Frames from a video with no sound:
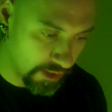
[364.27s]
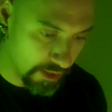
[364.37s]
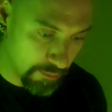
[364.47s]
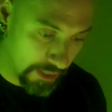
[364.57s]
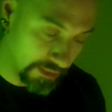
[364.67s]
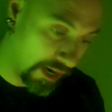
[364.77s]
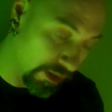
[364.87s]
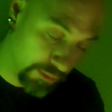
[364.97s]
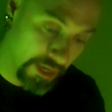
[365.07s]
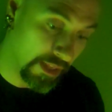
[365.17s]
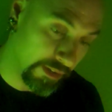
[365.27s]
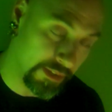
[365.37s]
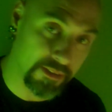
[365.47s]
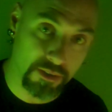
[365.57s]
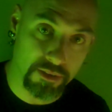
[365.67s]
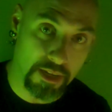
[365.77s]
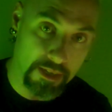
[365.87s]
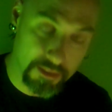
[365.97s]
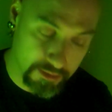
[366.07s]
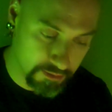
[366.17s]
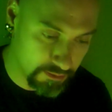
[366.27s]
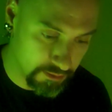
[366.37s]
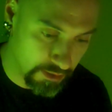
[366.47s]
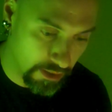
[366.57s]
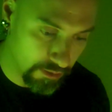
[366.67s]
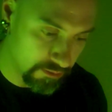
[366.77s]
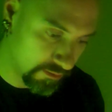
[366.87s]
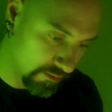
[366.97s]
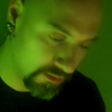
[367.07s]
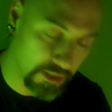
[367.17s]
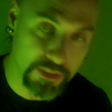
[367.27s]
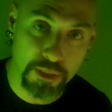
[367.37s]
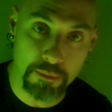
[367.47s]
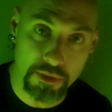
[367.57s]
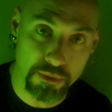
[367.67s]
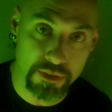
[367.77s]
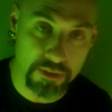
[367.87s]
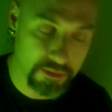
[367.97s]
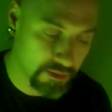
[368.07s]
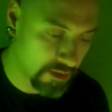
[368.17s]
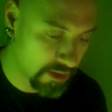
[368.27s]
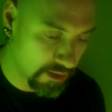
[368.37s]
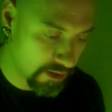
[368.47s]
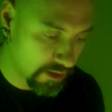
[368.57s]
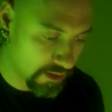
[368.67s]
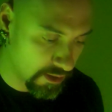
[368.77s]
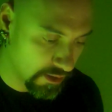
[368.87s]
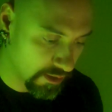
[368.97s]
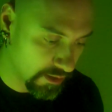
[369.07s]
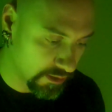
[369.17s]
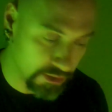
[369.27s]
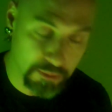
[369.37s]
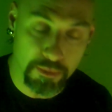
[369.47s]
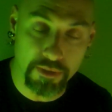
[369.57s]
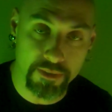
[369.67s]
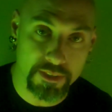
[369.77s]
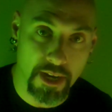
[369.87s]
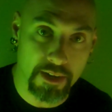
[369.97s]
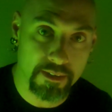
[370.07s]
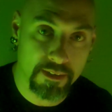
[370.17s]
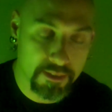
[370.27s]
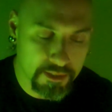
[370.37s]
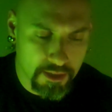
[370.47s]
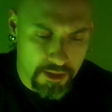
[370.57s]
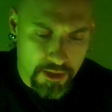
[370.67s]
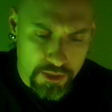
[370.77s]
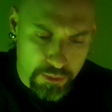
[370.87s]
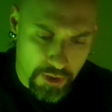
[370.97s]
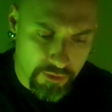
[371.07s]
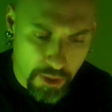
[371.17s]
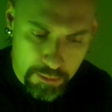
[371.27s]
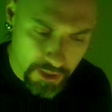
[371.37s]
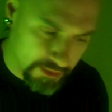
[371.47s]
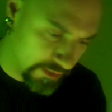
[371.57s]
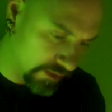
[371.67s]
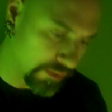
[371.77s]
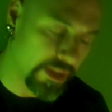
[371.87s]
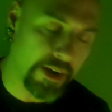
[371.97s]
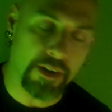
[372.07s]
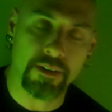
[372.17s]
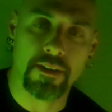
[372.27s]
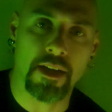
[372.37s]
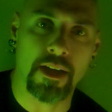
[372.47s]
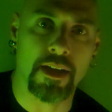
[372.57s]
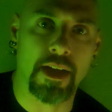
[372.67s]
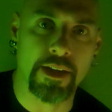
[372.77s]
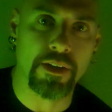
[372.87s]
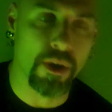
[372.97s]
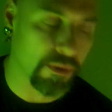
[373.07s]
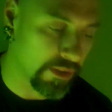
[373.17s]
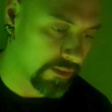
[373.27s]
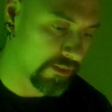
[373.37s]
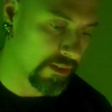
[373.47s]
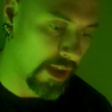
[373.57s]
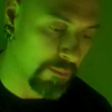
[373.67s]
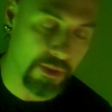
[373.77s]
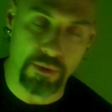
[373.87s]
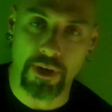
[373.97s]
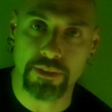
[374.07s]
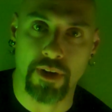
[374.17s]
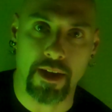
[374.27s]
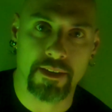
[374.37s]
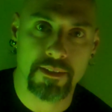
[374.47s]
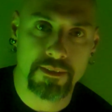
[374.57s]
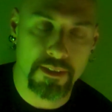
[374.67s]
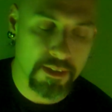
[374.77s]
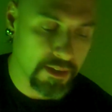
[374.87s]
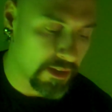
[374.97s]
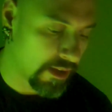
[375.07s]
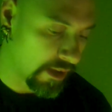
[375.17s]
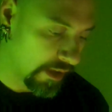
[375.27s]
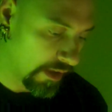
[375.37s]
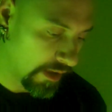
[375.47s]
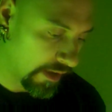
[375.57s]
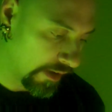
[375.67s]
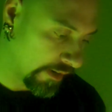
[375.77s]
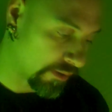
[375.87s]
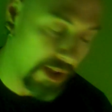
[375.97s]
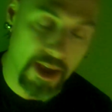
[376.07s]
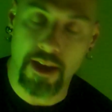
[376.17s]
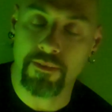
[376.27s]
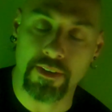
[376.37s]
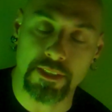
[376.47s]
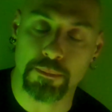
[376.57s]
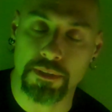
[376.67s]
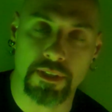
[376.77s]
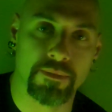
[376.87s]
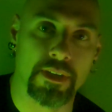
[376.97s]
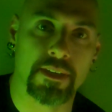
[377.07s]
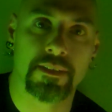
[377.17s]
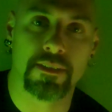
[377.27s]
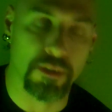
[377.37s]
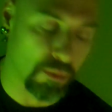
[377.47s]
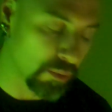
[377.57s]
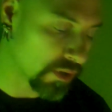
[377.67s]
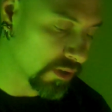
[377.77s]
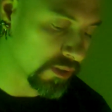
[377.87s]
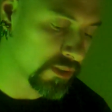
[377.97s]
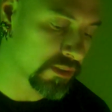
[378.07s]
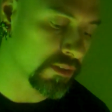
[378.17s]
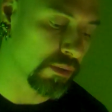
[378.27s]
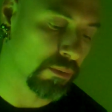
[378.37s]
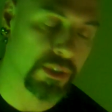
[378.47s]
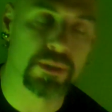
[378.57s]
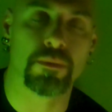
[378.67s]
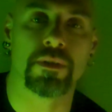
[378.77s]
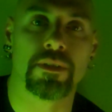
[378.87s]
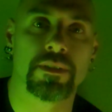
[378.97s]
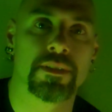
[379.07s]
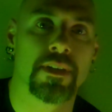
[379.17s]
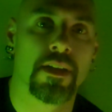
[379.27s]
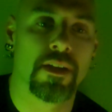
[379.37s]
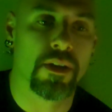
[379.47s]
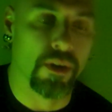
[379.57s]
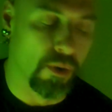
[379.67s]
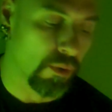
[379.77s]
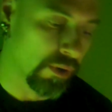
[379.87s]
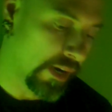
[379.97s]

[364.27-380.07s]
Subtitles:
that makes our reality look like, you know, a cheap illusion, just a mere facade. So whatever I'm plugged into there, I know that I'm on the right track. And I don't have any specific words or rituals or